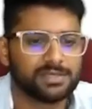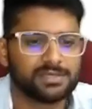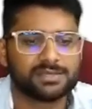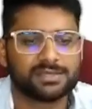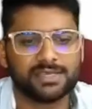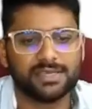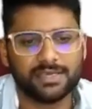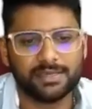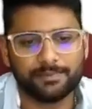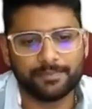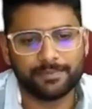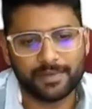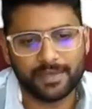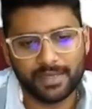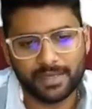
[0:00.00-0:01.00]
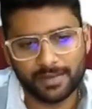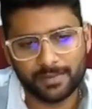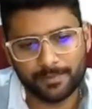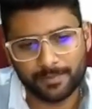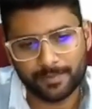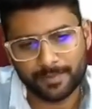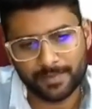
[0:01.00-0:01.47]
C.
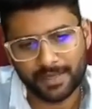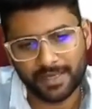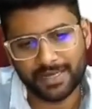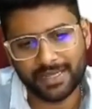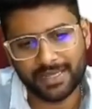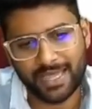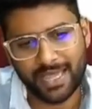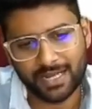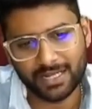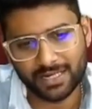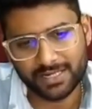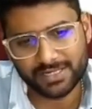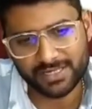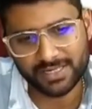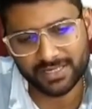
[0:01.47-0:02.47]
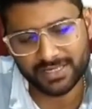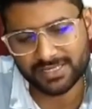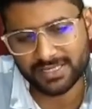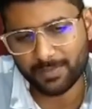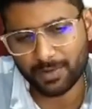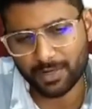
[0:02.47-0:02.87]
Any calculation, it is a